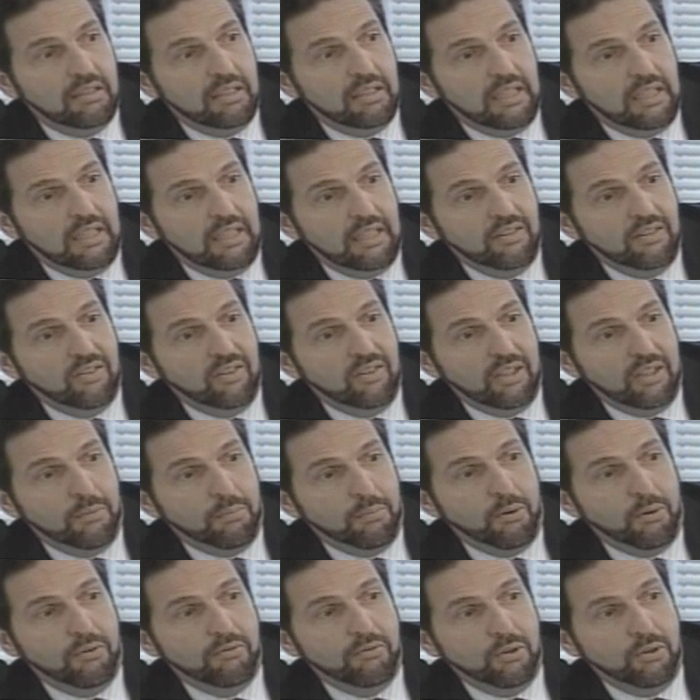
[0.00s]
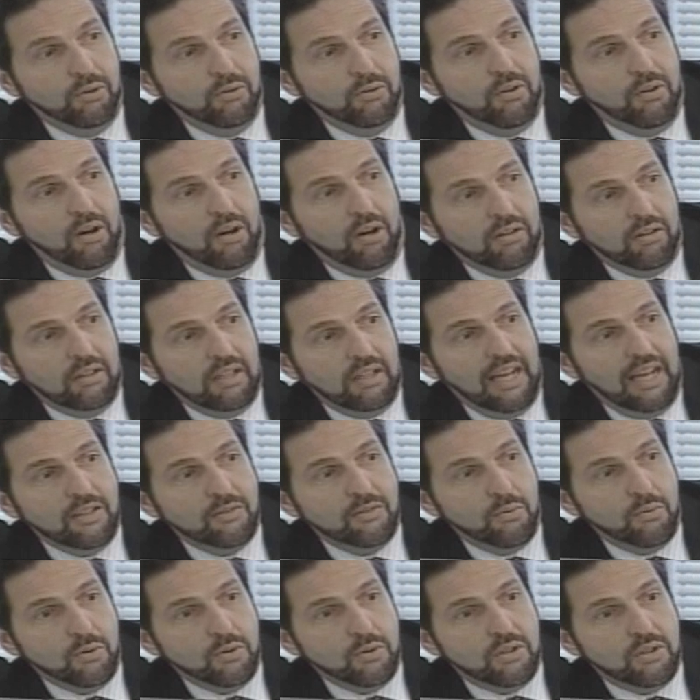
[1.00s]
it is in the purview of our task
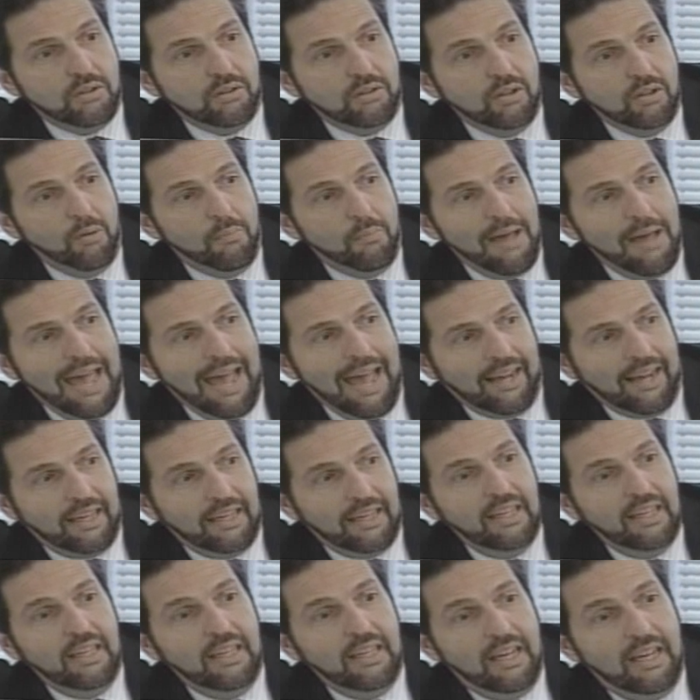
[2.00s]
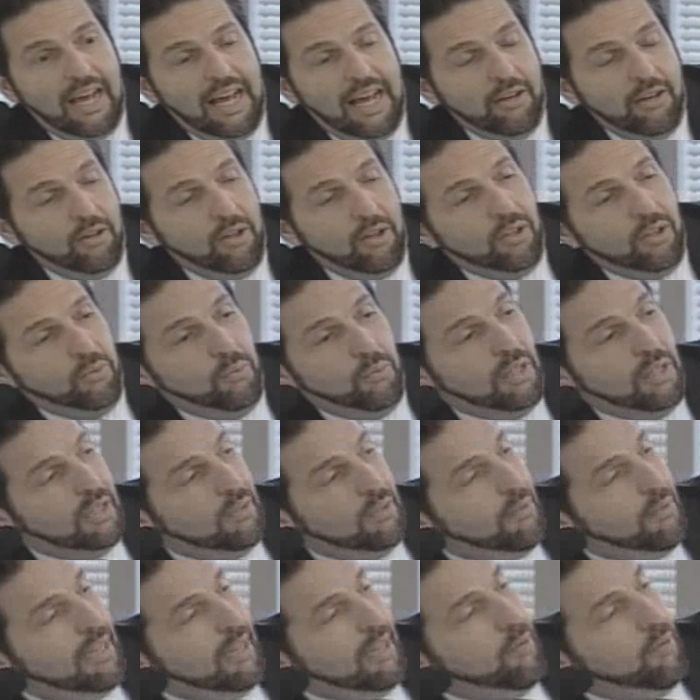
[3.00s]
force to go back. I don't know that we
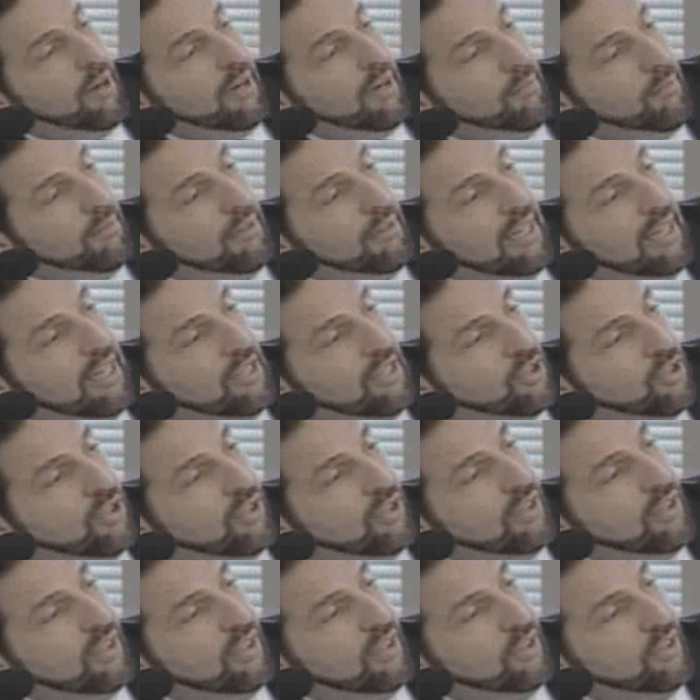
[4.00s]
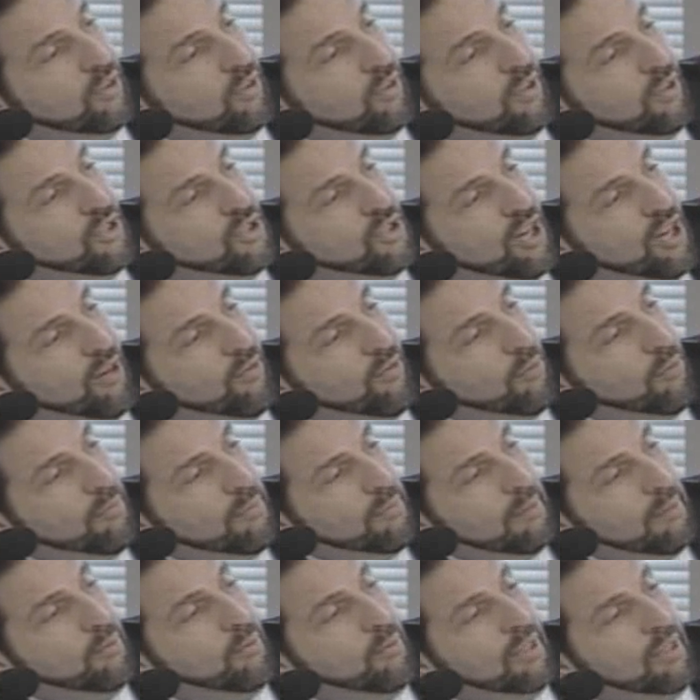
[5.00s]
can make a recommendation to the Attorney General.
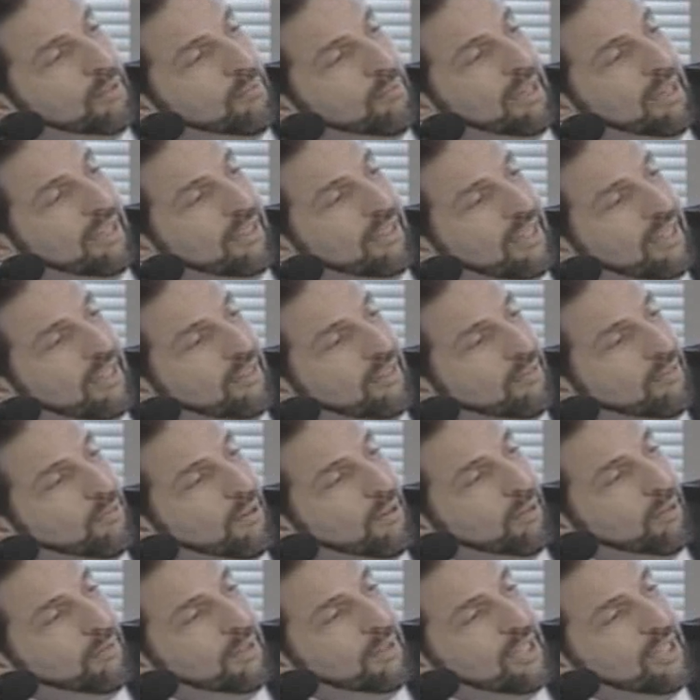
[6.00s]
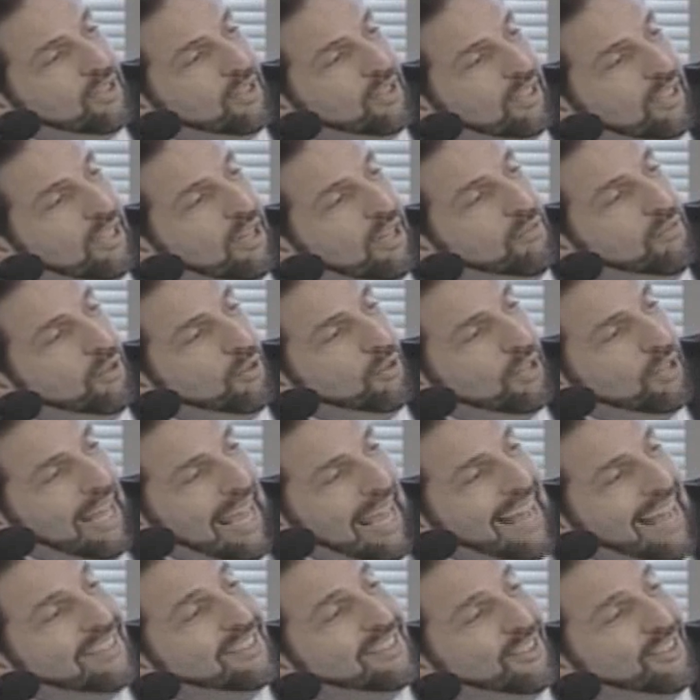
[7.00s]
Maybe we can make a recommendation to the Governor to
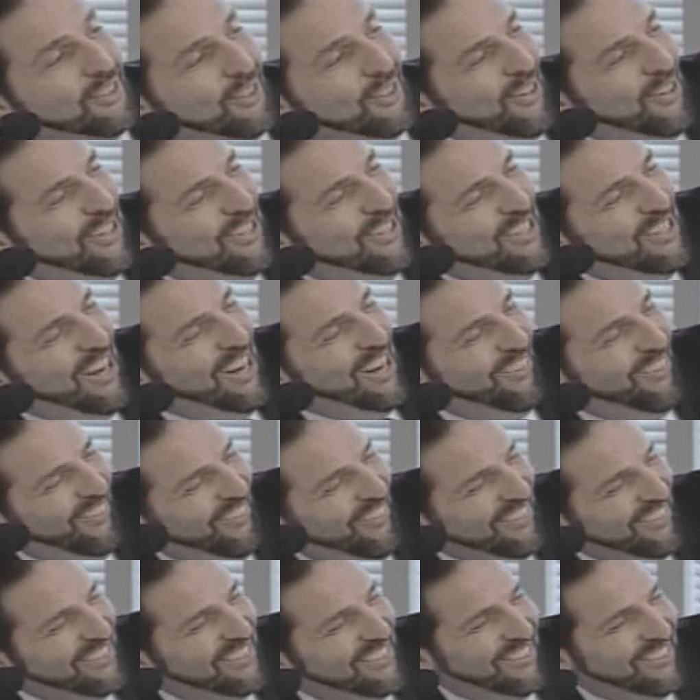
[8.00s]
ask the Attorney General